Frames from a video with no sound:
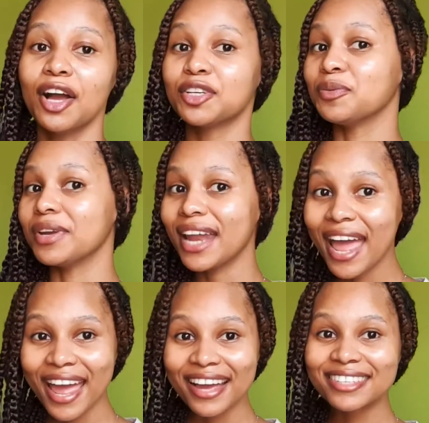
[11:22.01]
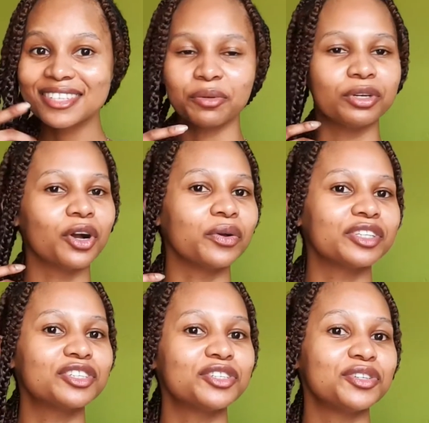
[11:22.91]
So next we're
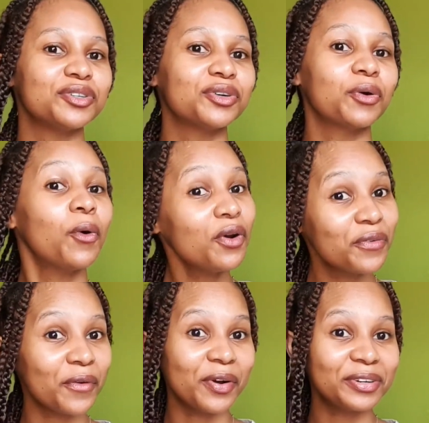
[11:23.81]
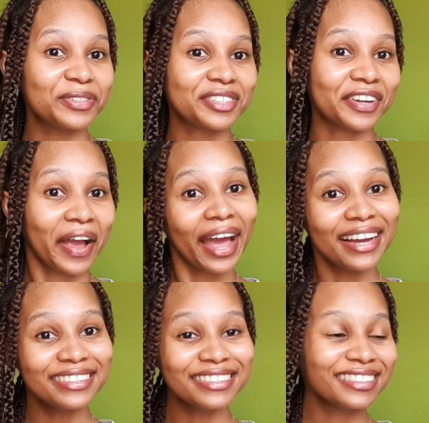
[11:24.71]
going to do cornrows,
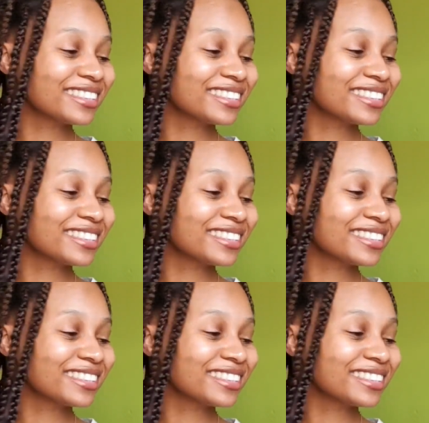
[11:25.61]
okay?